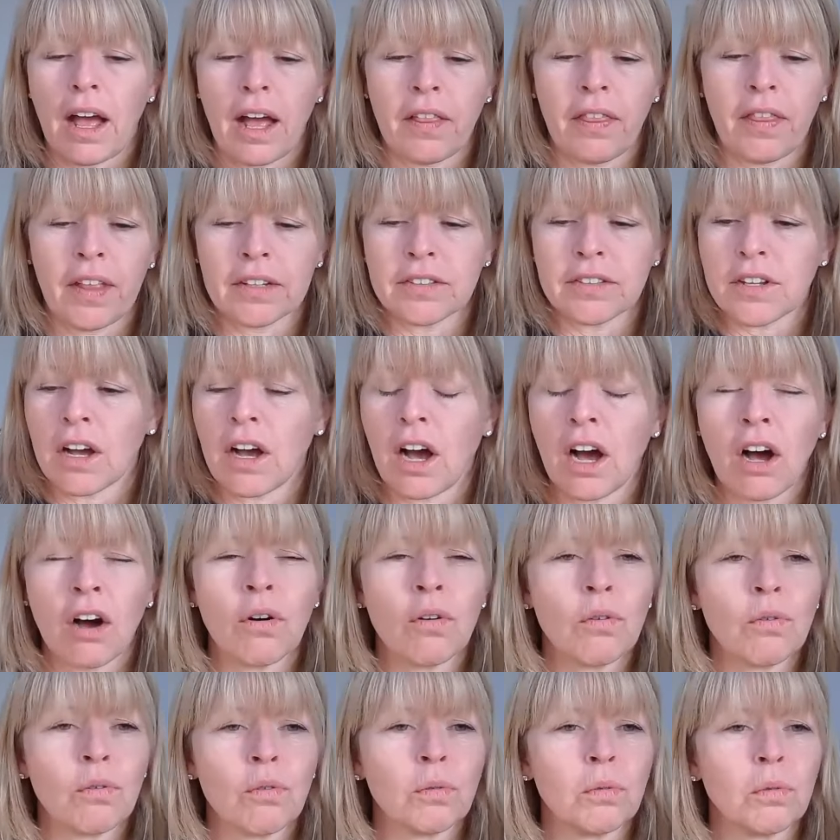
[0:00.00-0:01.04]
And there's a
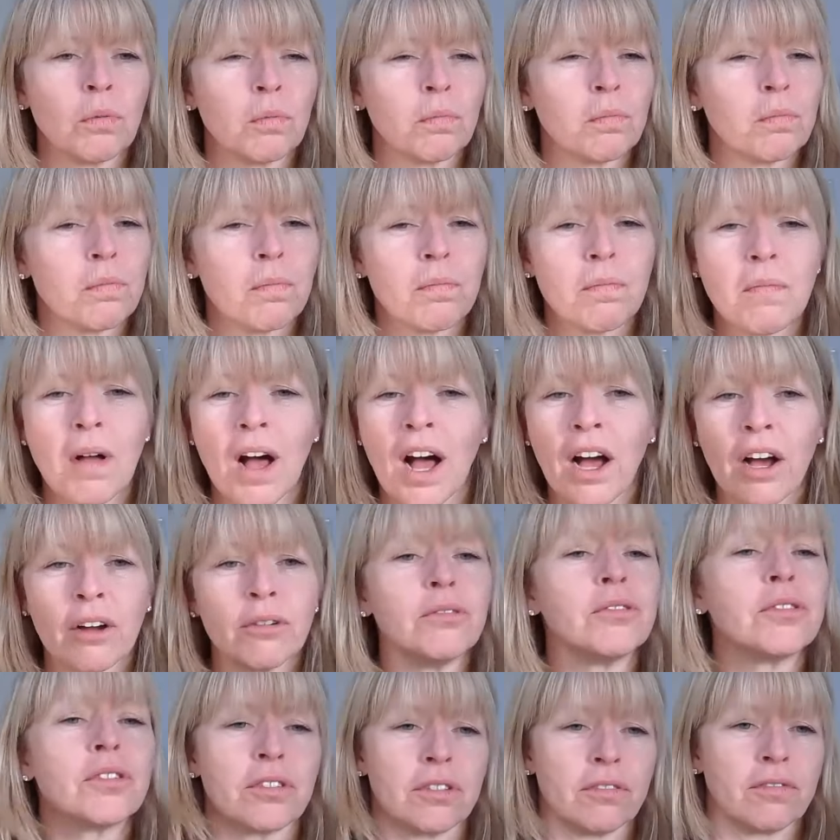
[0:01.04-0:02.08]
whole
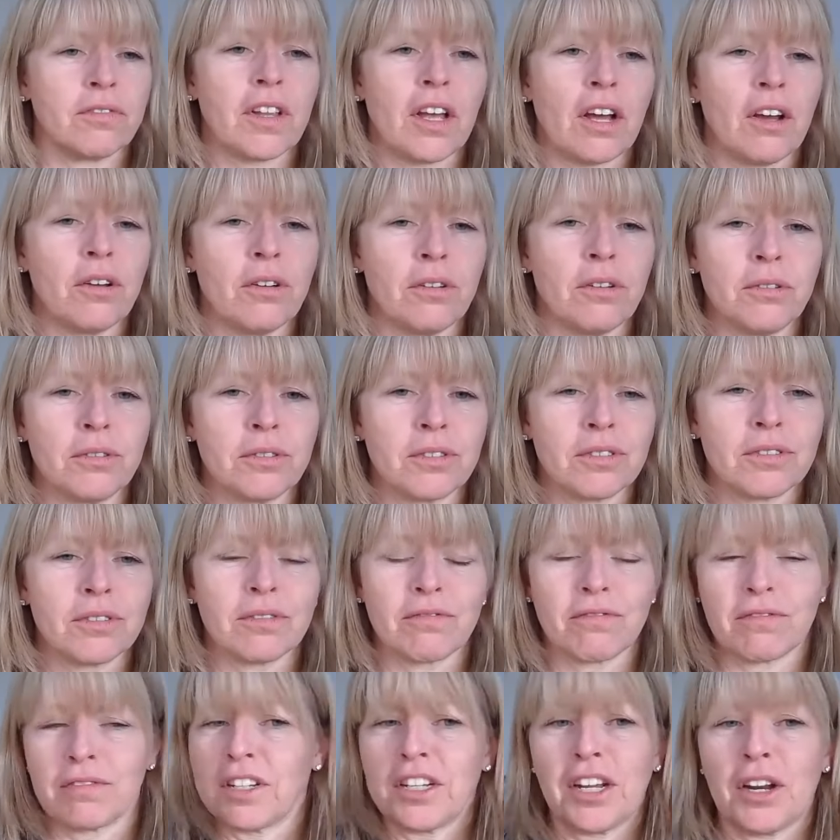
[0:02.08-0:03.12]
host of those,
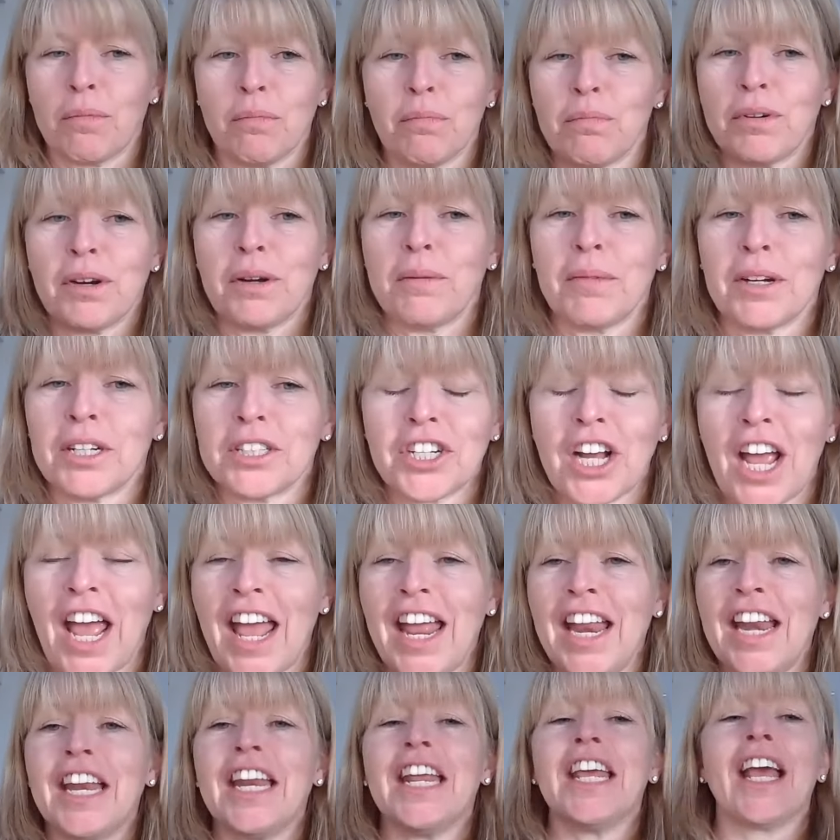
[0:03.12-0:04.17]
you know, pretty much
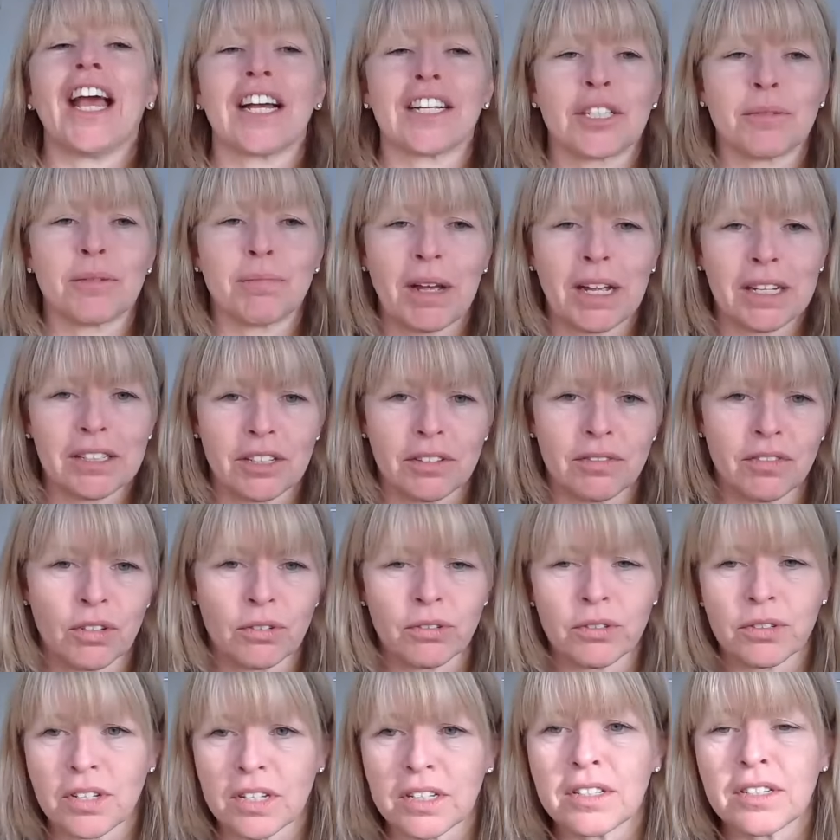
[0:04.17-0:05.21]
any aspect of
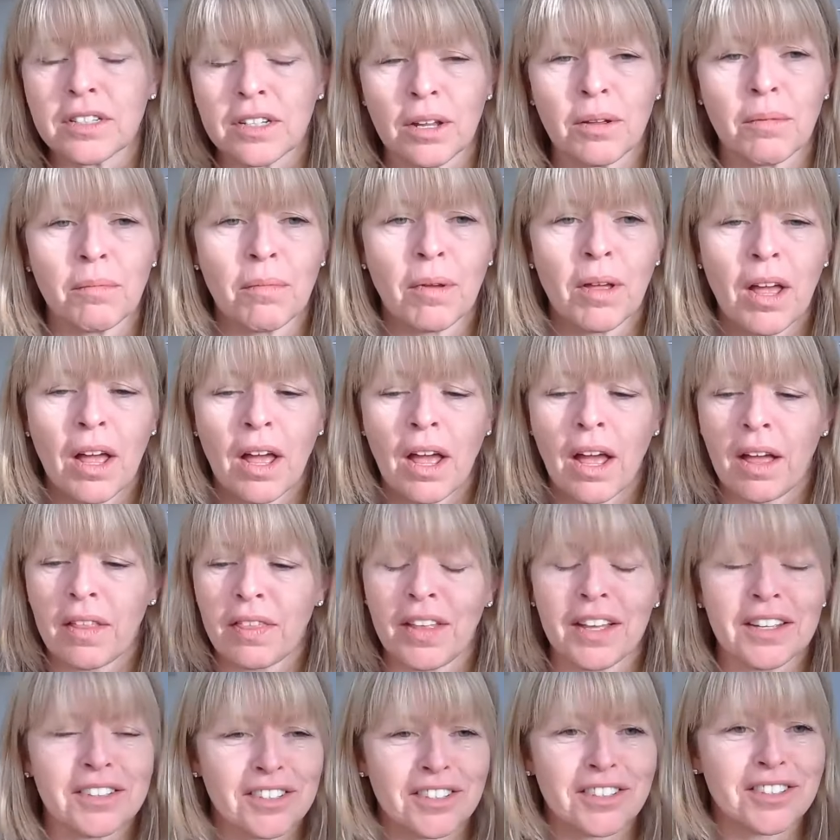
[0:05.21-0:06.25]
your system.
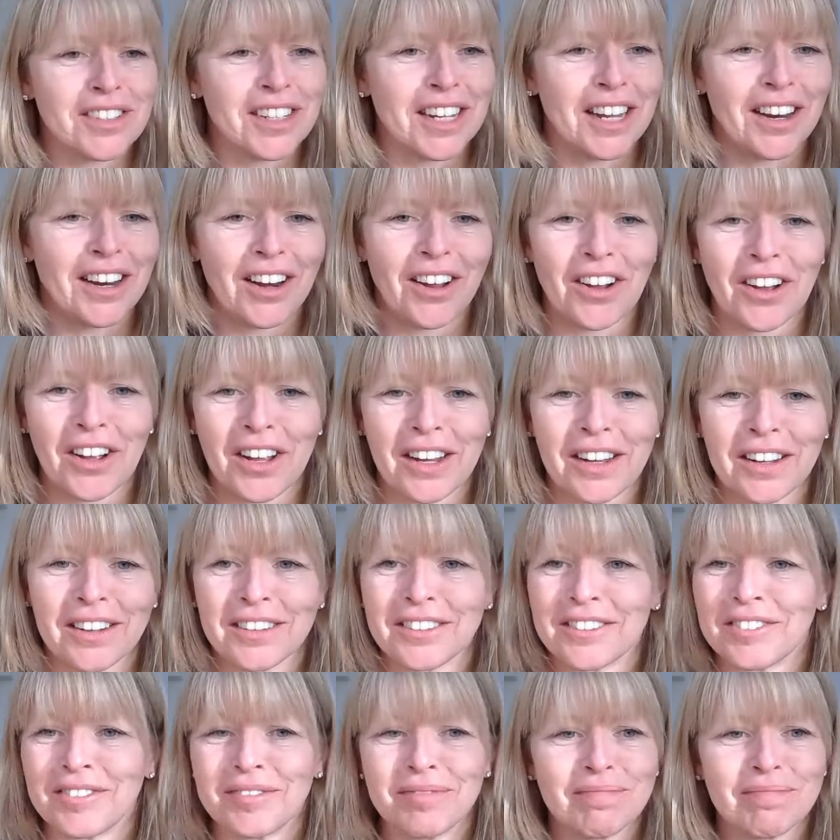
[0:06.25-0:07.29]
There's a CLI
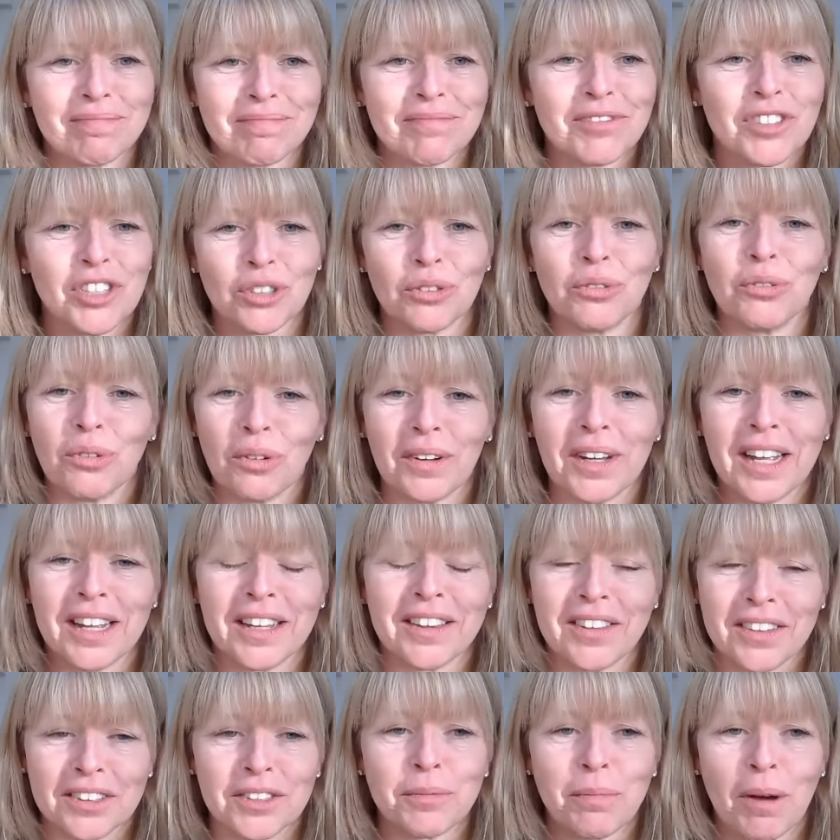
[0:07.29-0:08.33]
tool
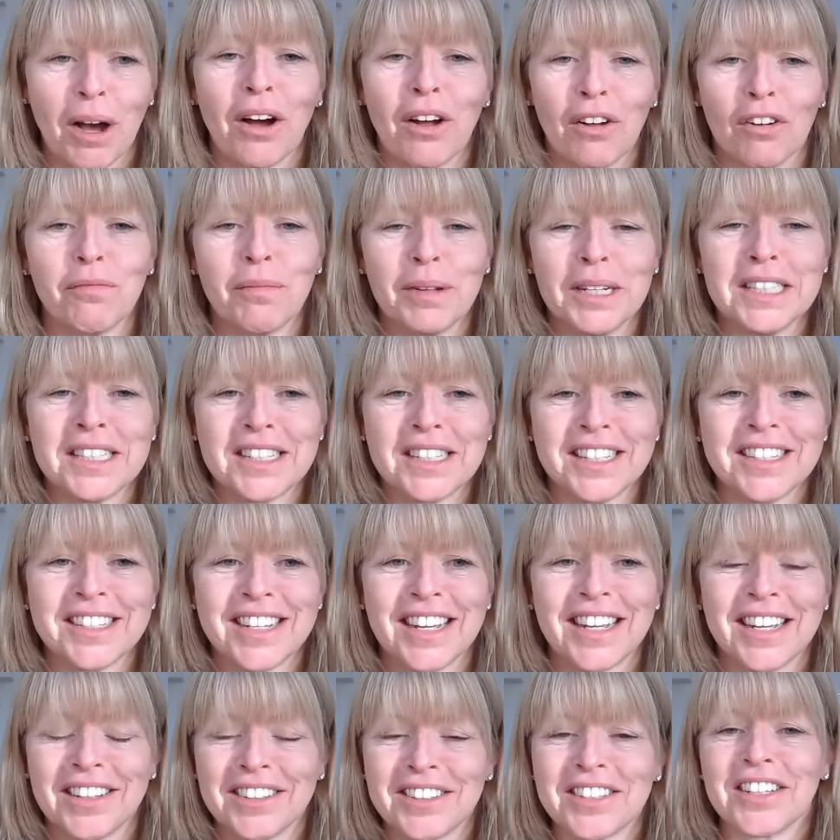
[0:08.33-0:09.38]
that's part of
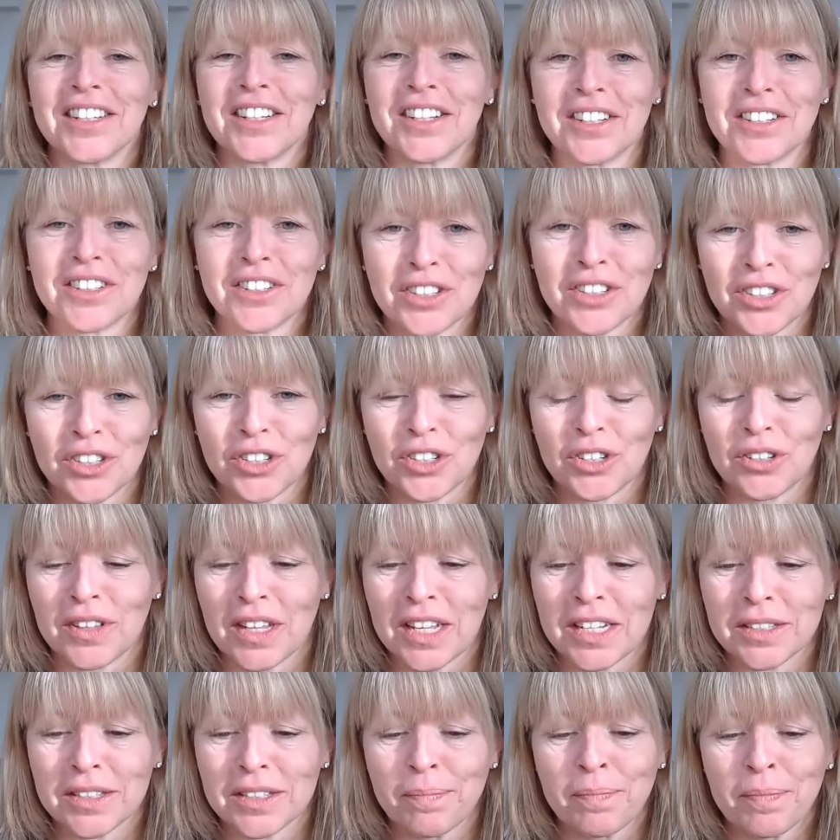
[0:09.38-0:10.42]
BCC to, to do
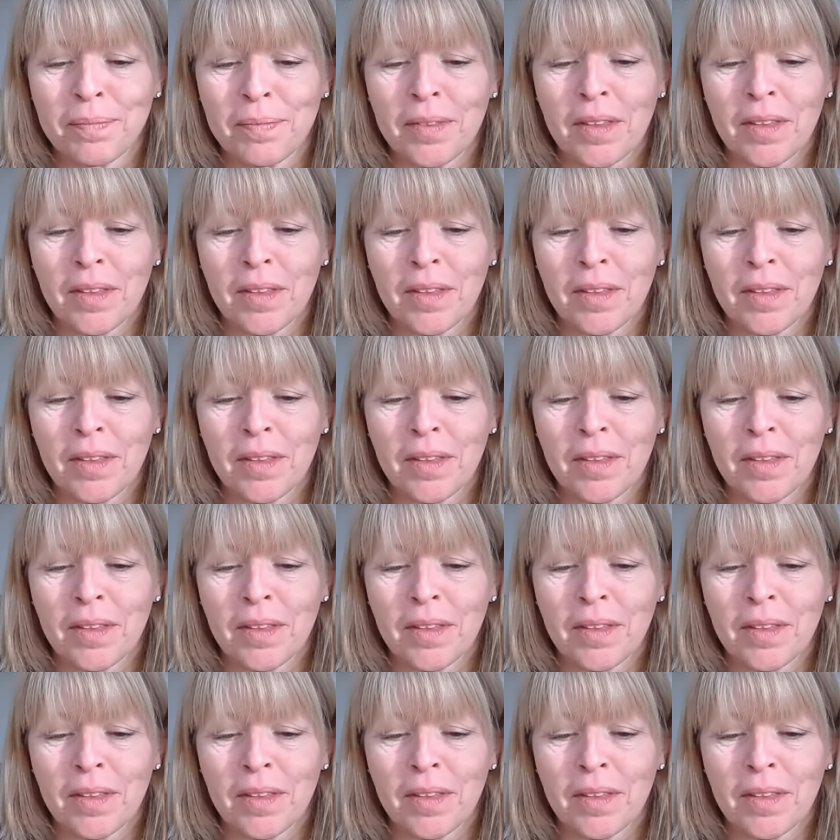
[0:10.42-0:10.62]
this.